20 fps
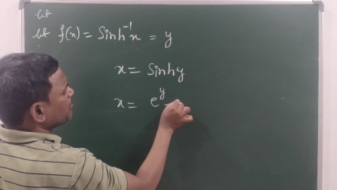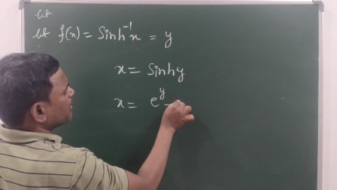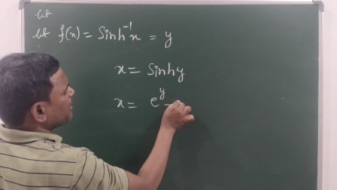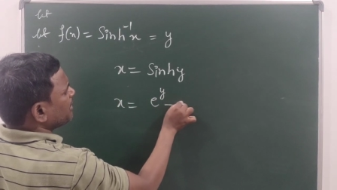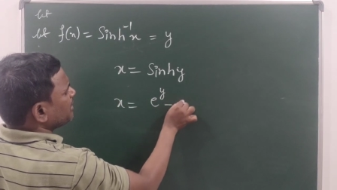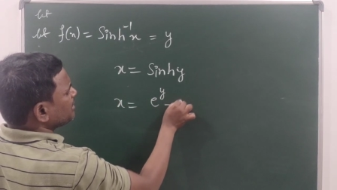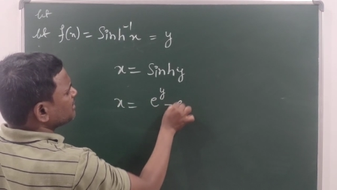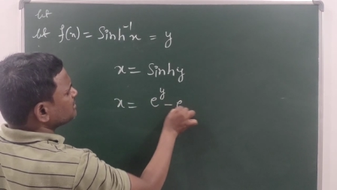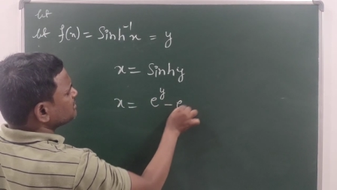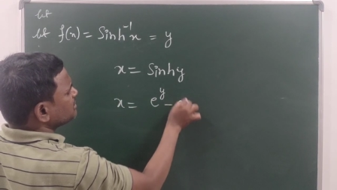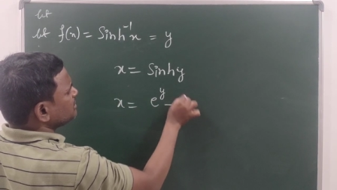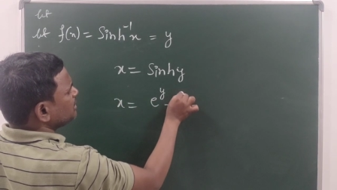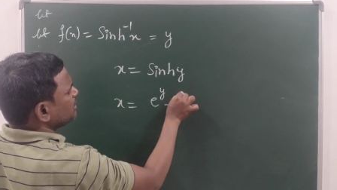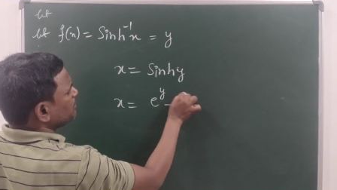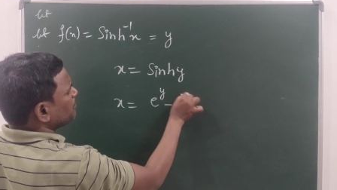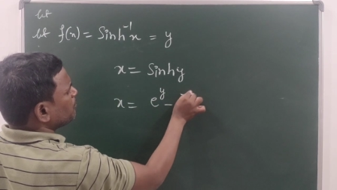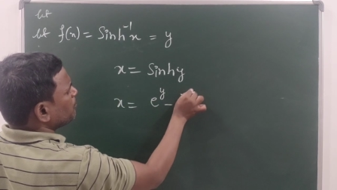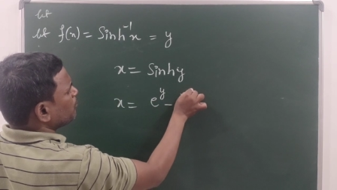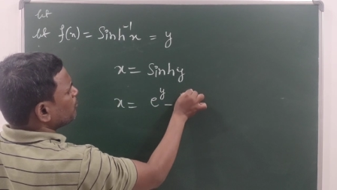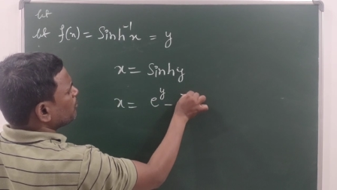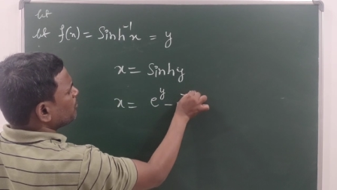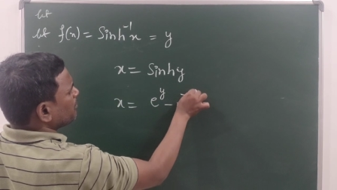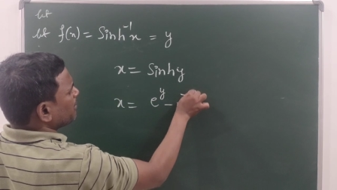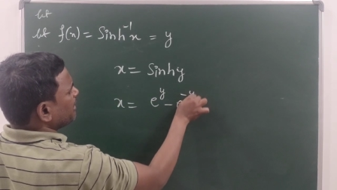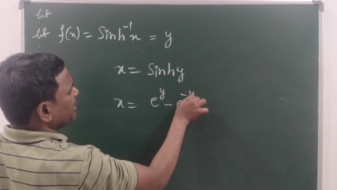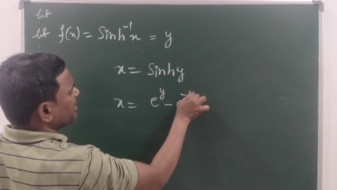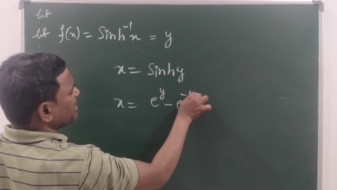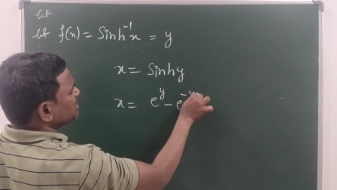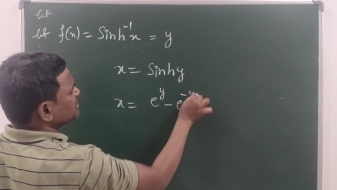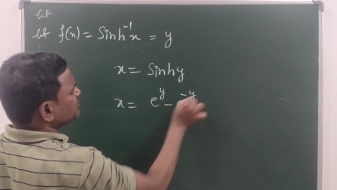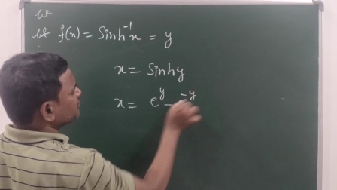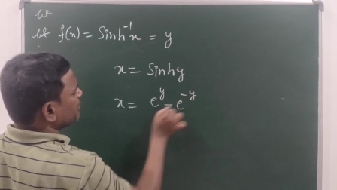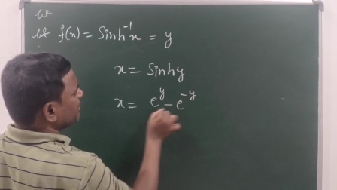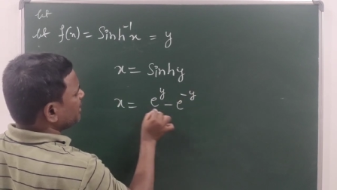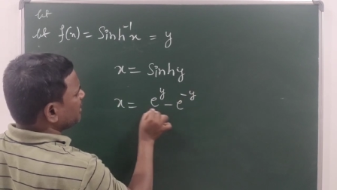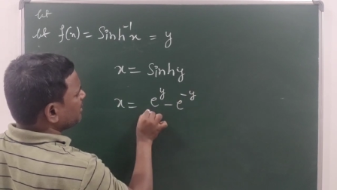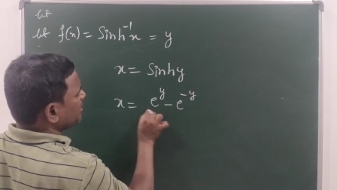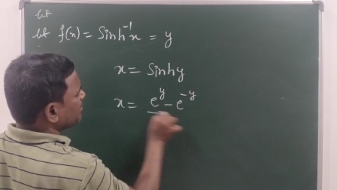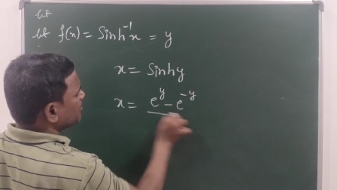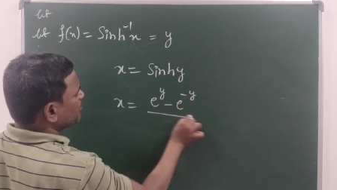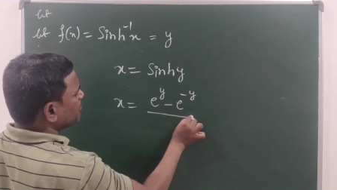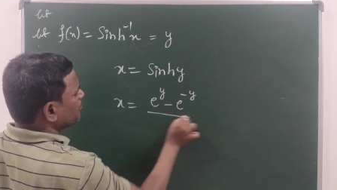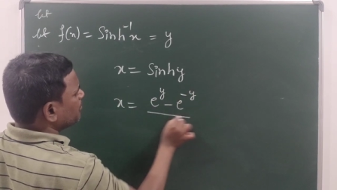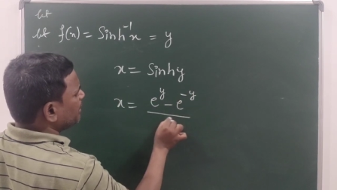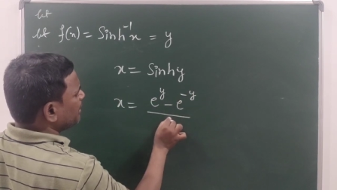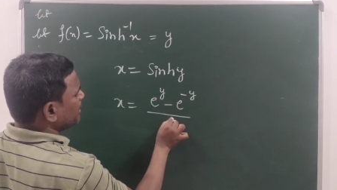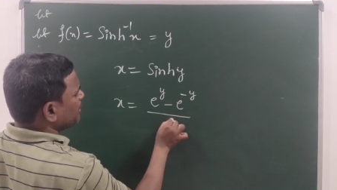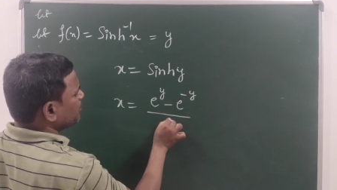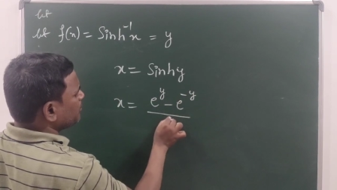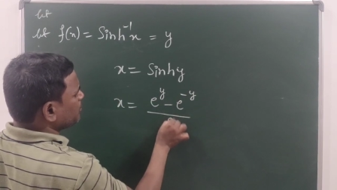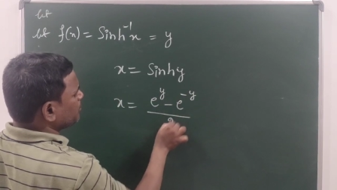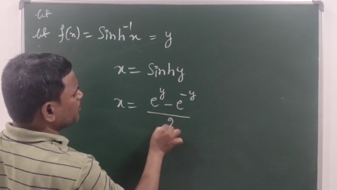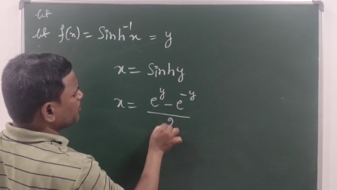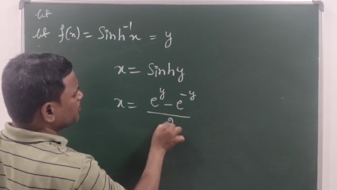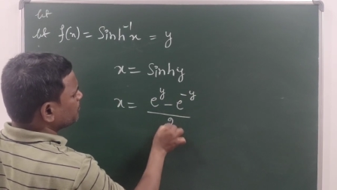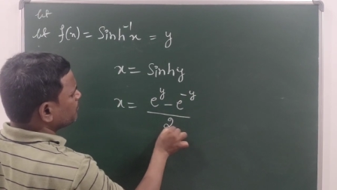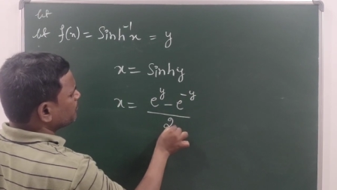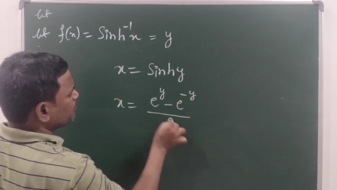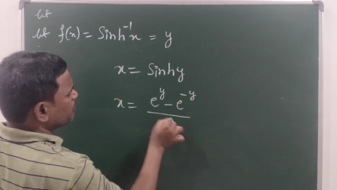minus e power minus y by 2.